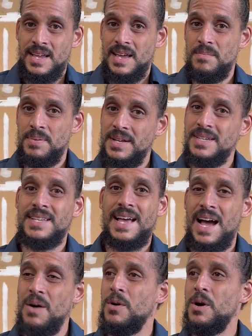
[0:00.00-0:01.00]
And plus,
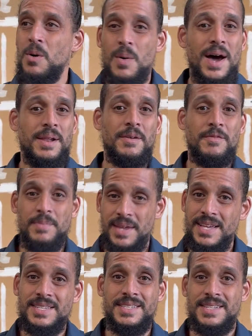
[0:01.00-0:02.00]
I will go out of
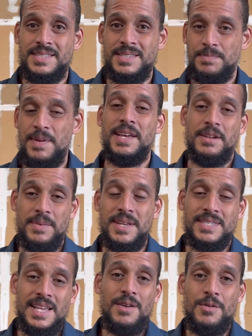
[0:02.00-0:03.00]
business. Speaking of
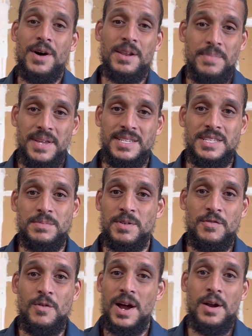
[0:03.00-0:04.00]
business, I'll go out of business
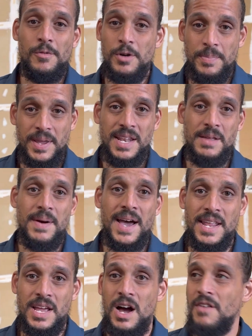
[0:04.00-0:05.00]
before I rip
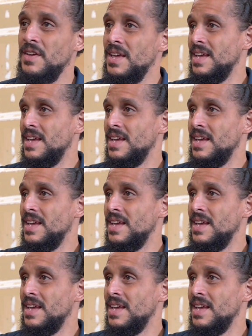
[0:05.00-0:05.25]
anybody off.